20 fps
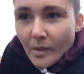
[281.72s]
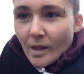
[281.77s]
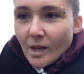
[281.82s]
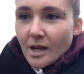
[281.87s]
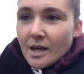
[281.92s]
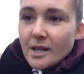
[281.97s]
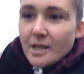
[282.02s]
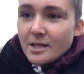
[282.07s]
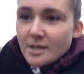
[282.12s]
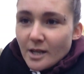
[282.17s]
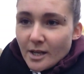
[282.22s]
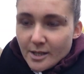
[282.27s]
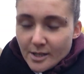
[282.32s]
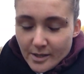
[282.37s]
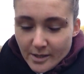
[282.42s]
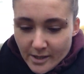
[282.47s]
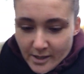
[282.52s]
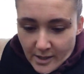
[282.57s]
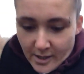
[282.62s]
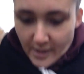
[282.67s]
and it's like
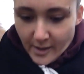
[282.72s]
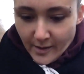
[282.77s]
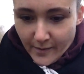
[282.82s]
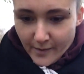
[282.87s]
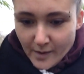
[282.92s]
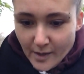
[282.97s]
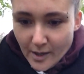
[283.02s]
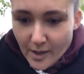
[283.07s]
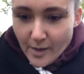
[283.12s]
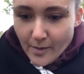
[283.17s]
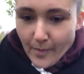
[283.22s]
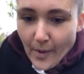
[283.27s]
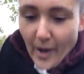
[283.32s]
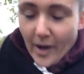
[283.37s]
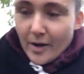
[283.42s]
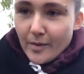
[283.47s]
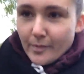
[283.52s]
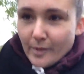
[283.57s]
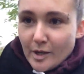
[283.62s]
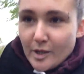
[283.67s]
doing stuff to the
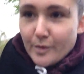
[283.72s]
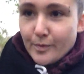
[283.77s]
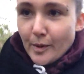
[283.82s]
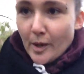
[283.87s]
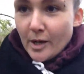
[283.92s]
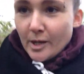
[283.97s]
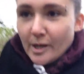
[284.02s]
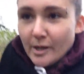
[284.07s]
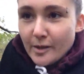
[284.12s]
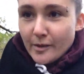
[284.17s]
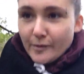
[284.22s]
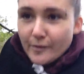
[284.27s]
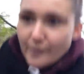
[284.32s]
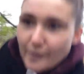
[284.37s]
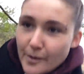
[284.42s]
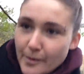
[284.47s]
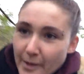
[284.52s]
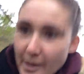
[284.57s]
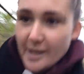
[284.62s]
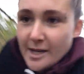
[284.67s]
back of my spine, like the
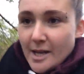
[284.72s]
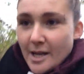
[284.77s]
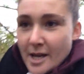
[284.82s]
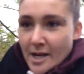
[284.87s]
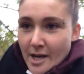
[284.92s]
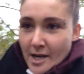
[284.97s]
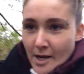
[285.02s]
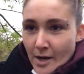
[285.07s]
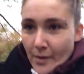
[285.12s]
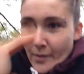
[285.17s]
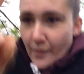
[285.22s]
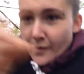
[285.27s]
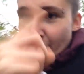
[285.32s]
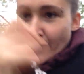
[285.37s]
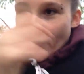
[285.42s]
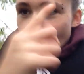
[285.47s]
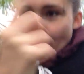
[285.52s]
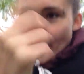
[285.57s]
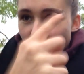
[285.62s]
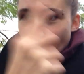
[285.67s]
fluid
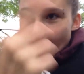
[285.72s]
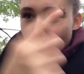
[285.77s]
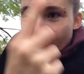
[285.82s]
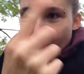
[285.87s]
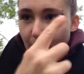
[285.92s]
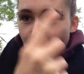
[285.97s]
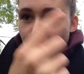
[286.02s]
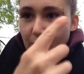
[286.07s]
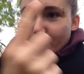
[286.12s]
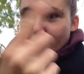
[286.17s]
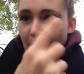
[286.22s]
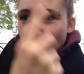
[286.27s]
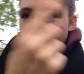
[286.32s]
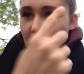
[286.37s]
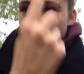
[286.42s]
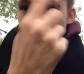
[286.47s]
within the back of my spine is